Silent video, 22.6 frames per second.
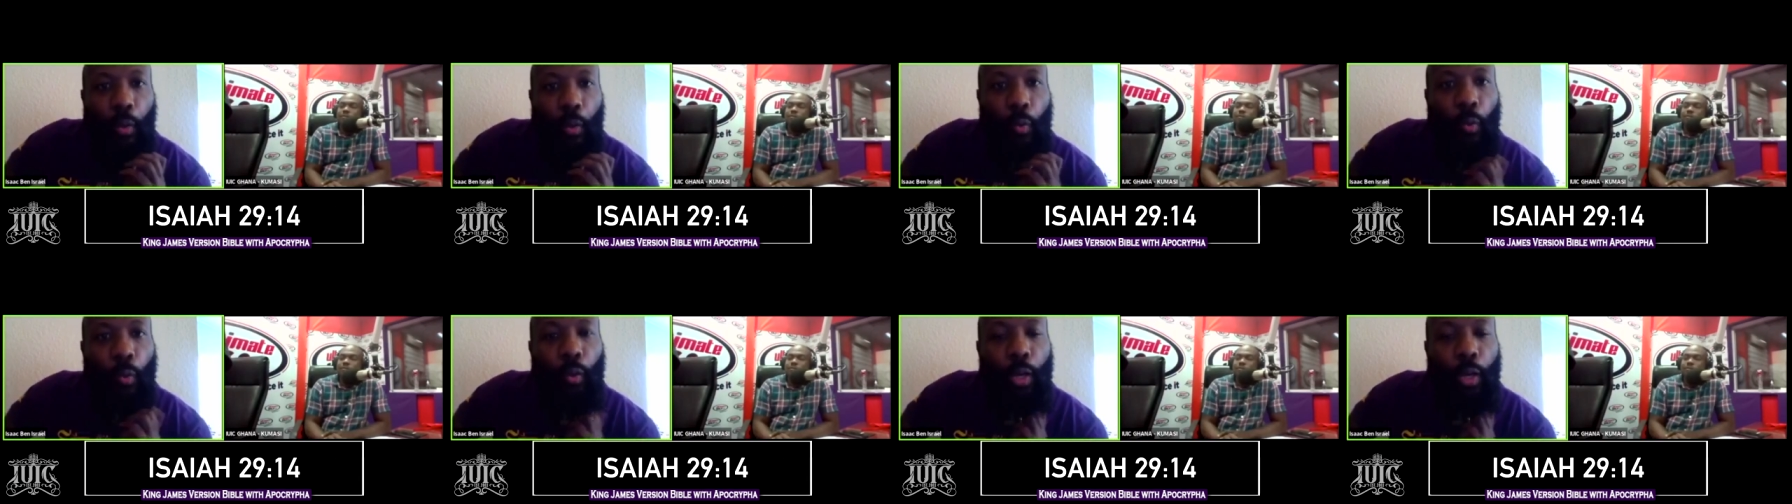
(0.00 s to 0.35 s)

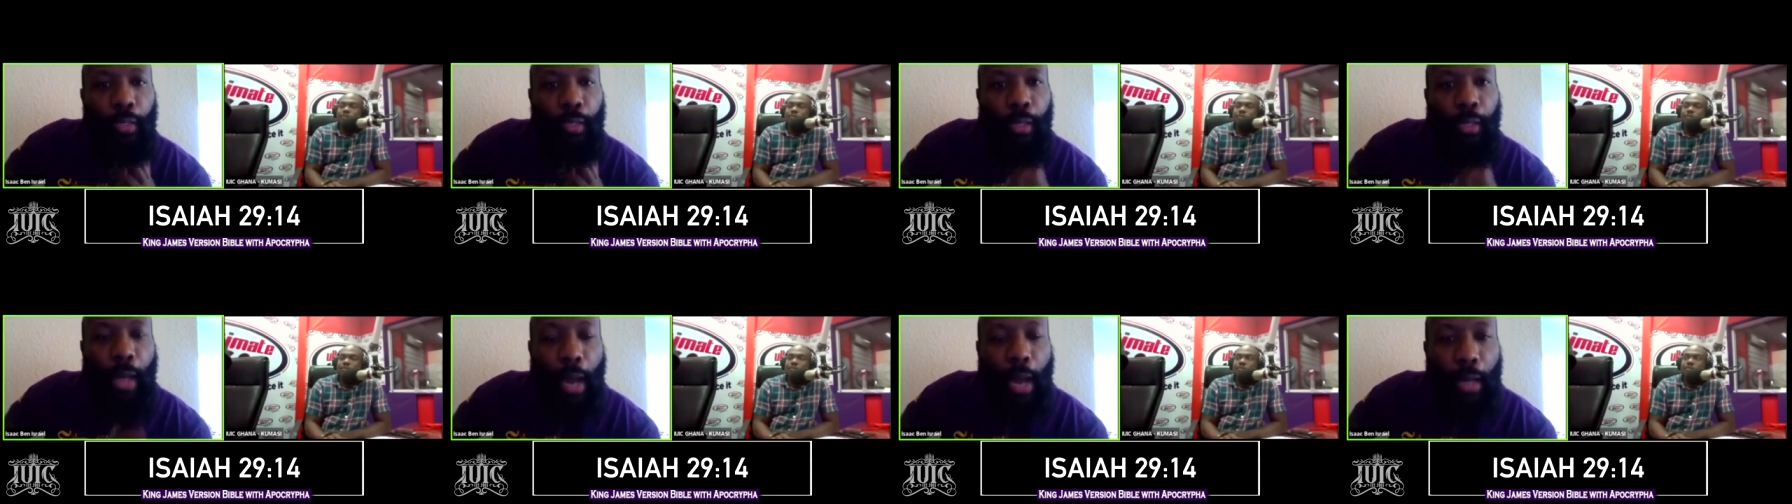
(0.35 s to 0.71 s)

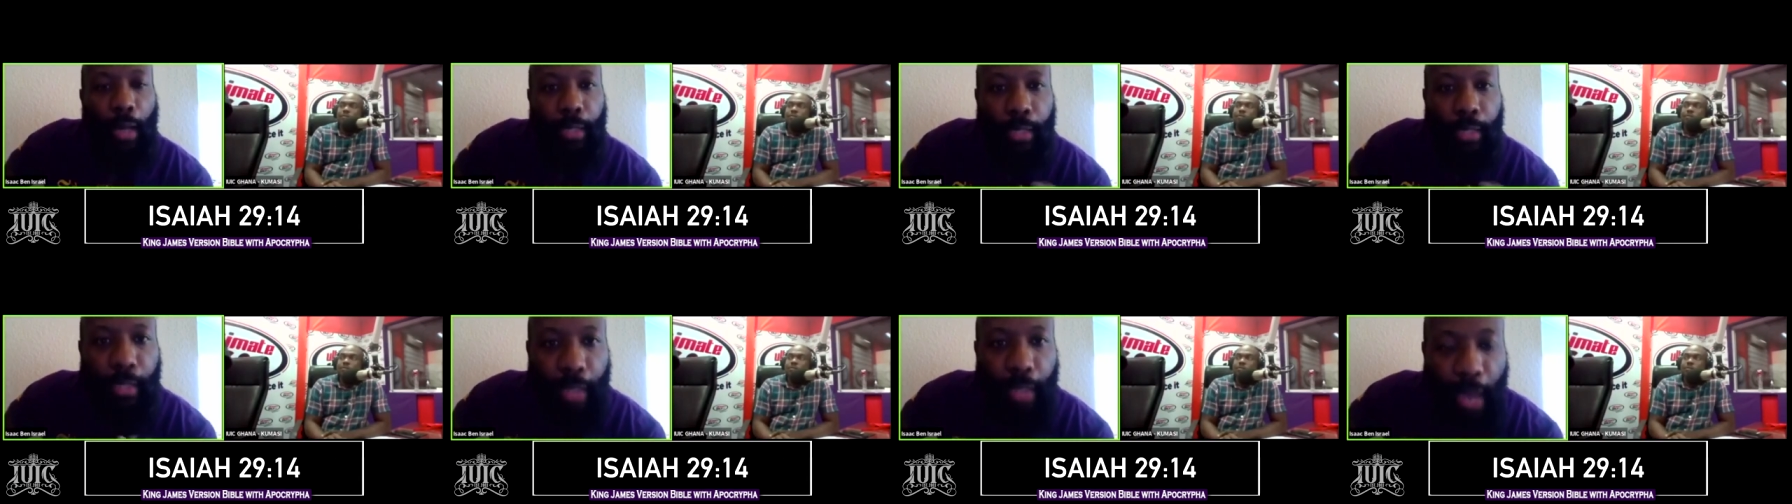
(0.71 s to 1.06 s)
what God
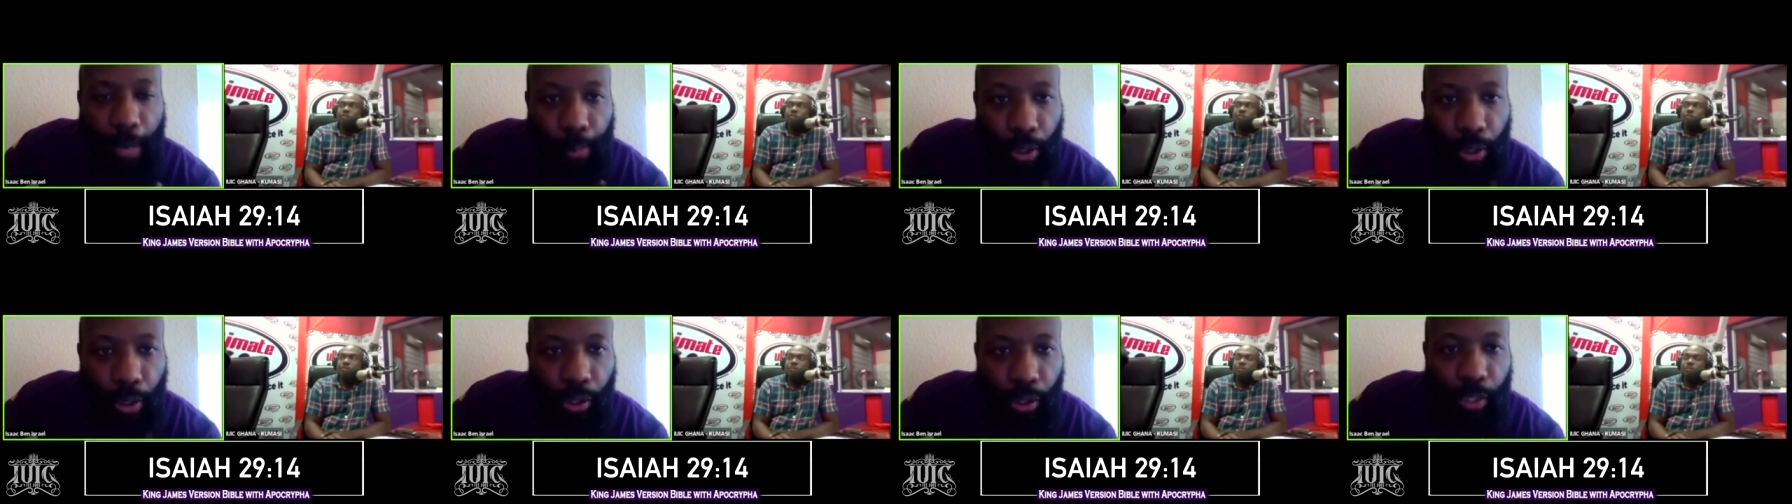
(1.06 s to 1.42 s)

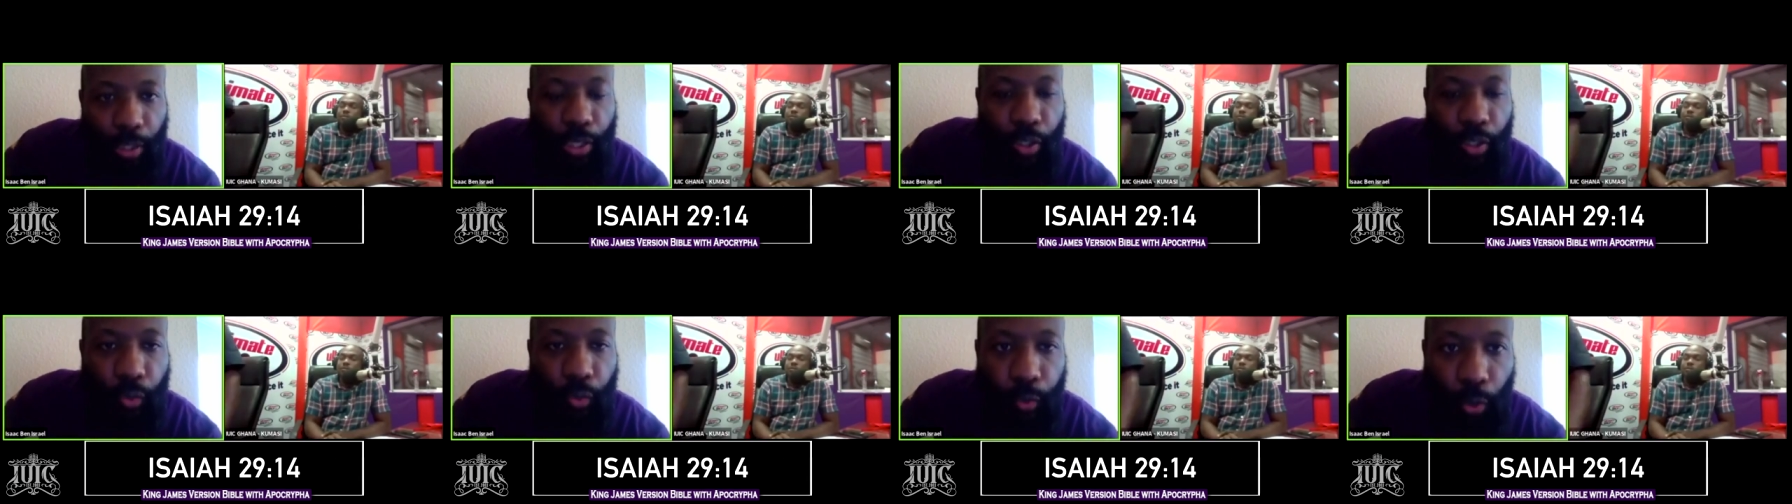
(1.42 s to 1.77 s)
established
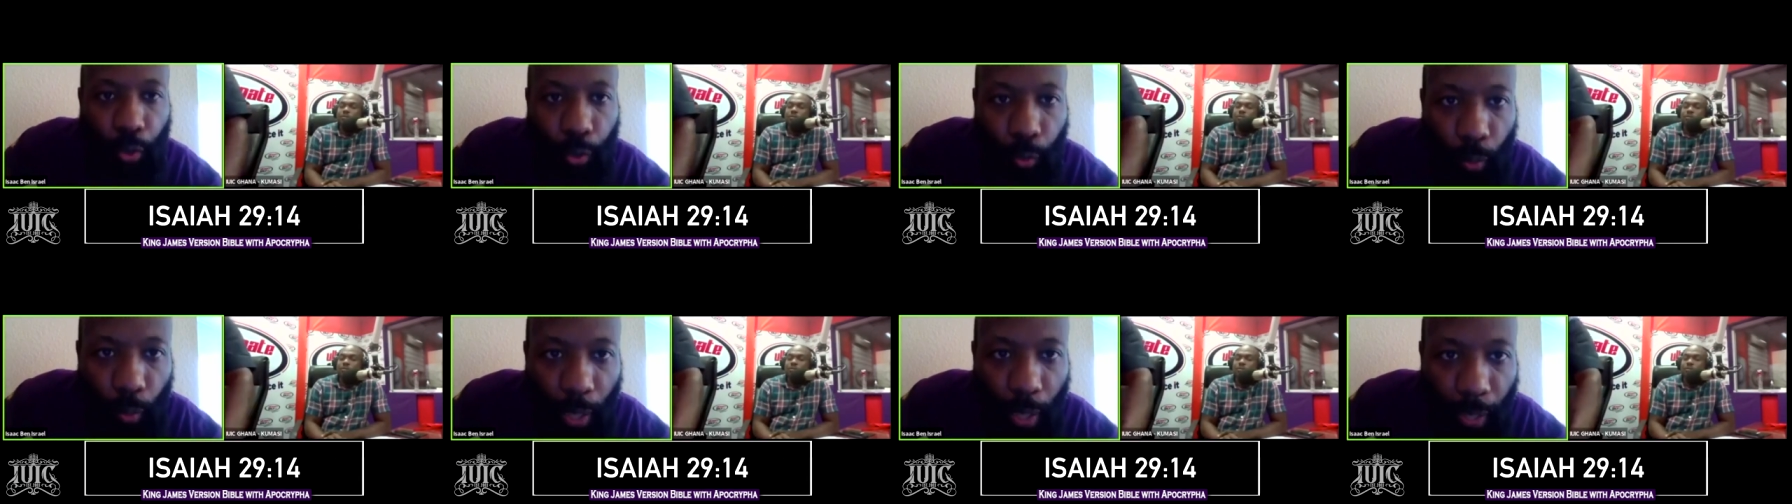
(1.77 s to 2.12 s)
Israel
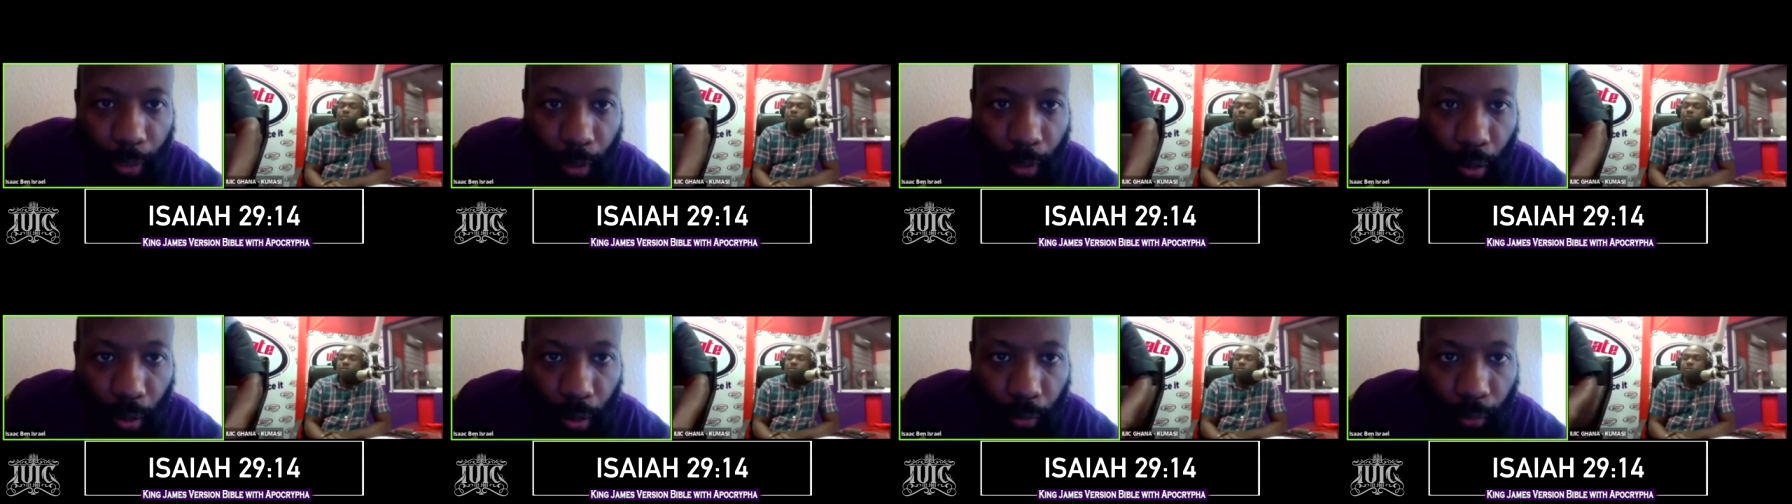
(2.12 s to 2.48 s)

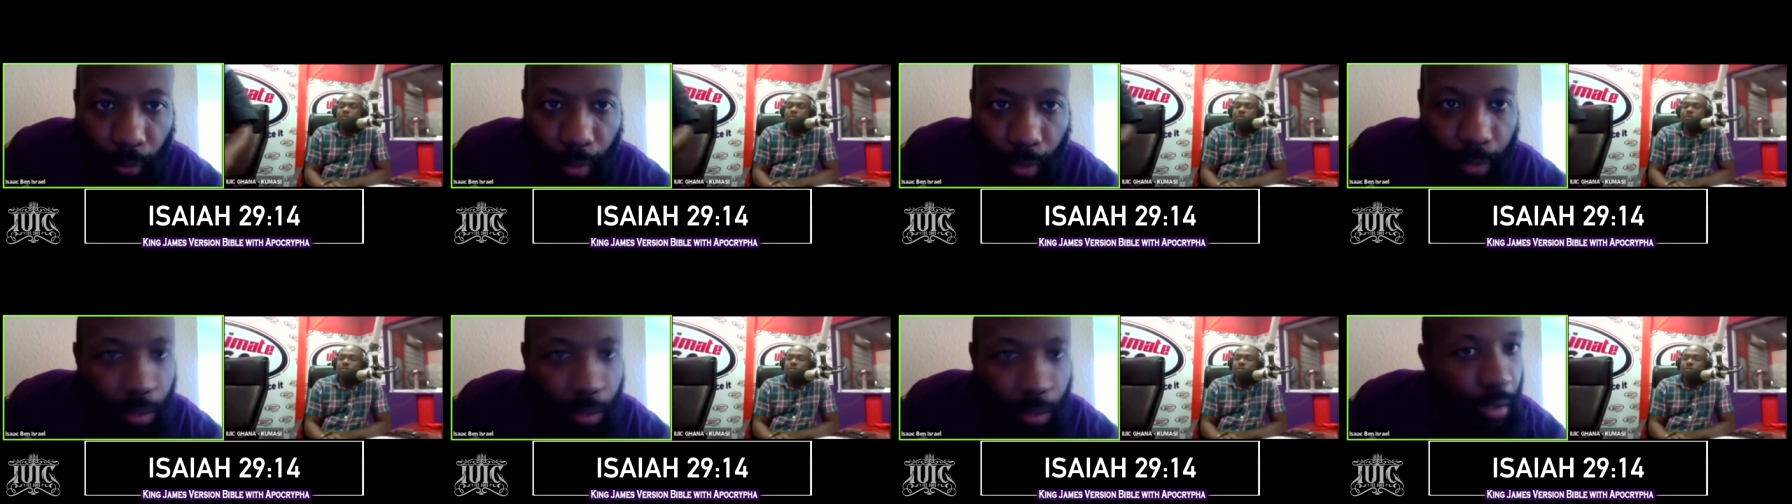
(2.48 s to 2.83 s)
United in
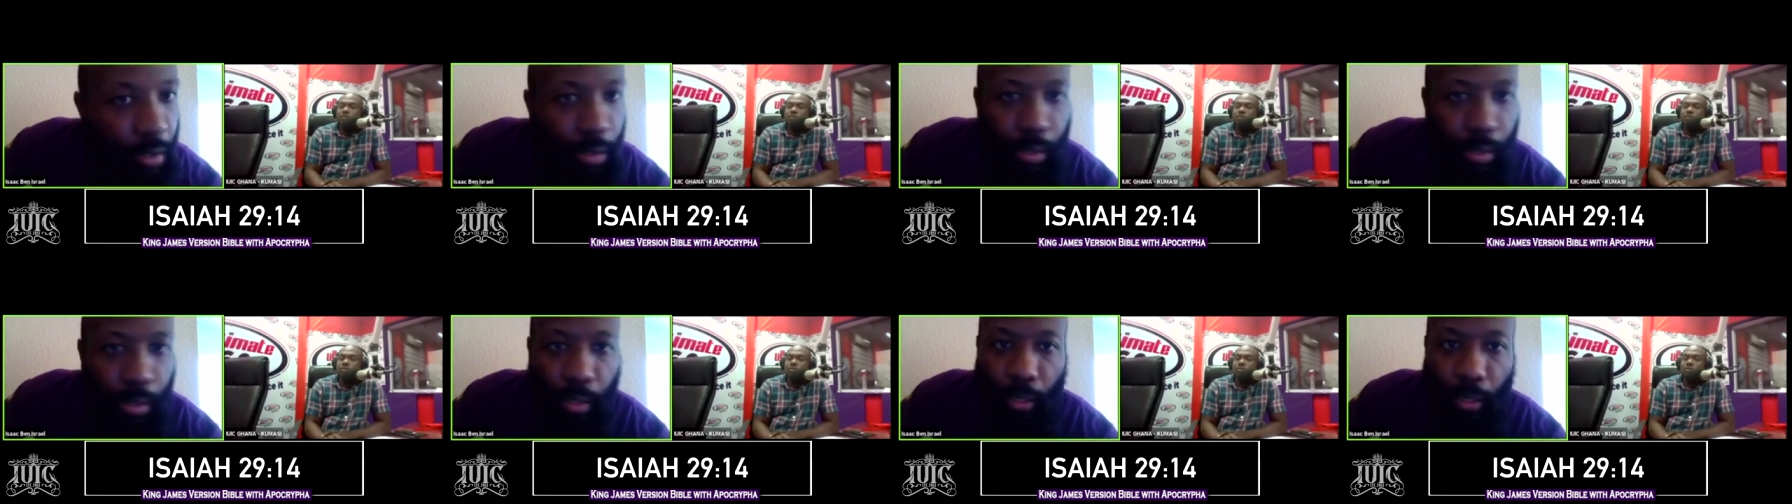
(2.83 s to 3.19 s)
Christ
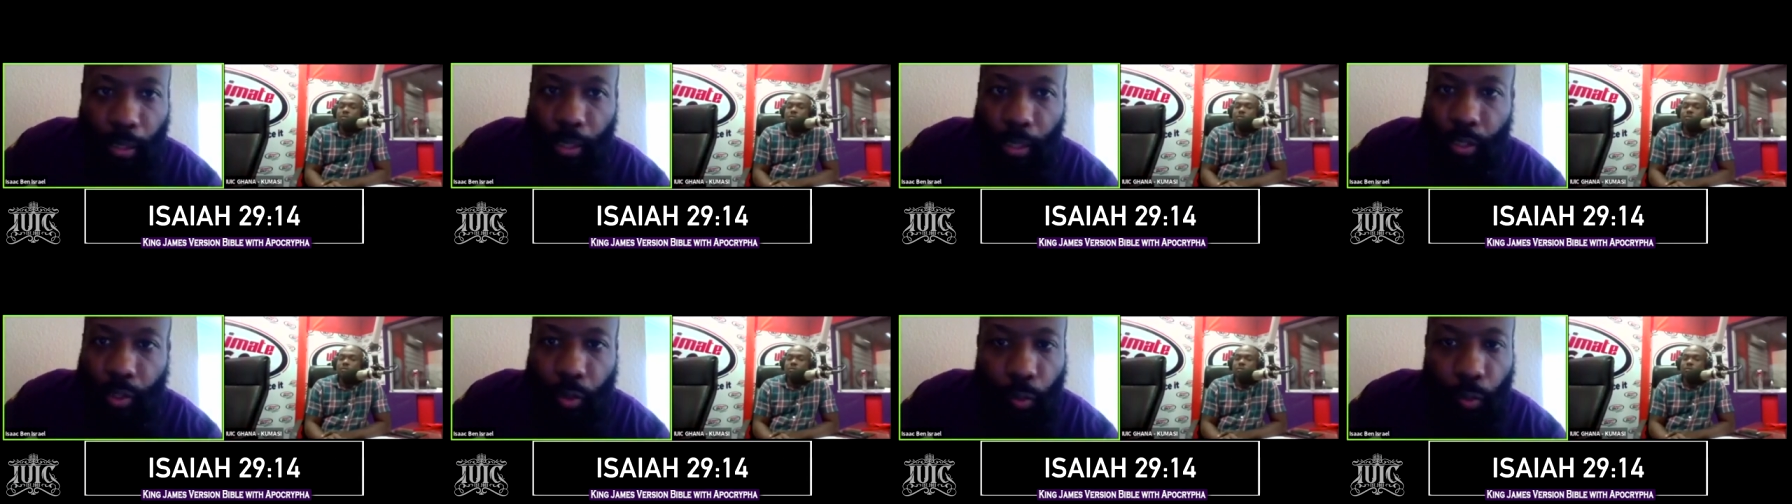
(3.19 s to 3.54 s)
since the
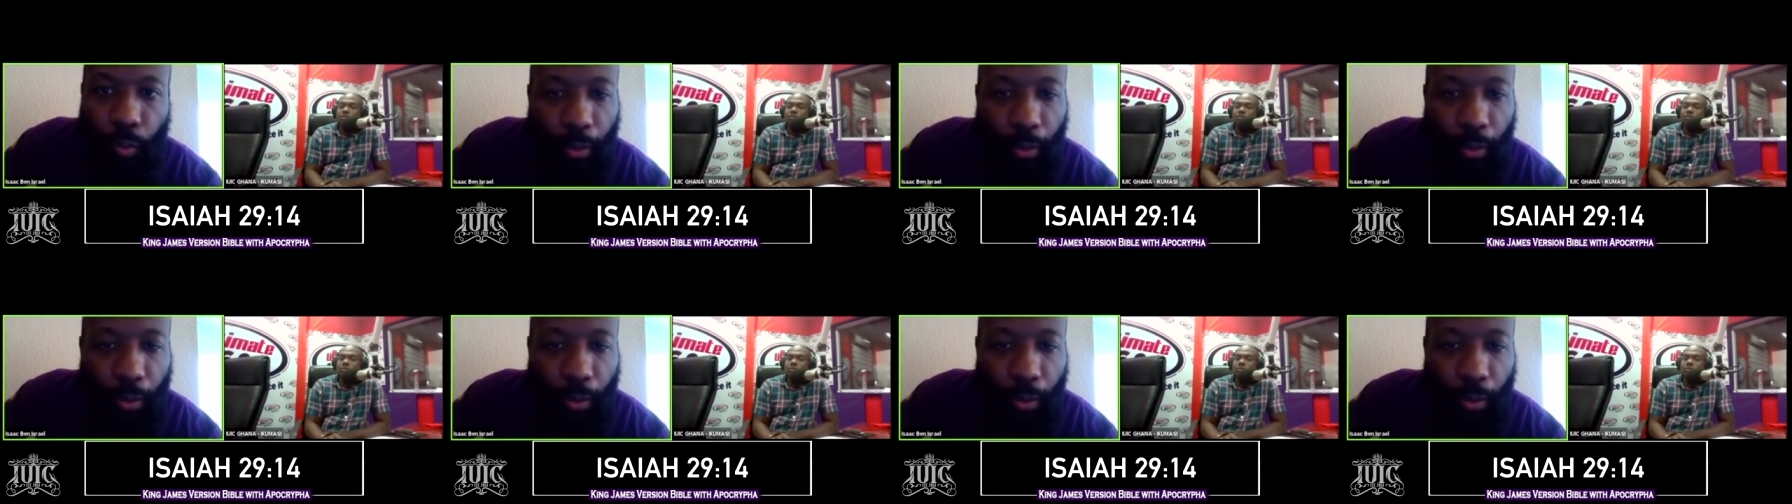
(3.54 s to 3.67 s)
year two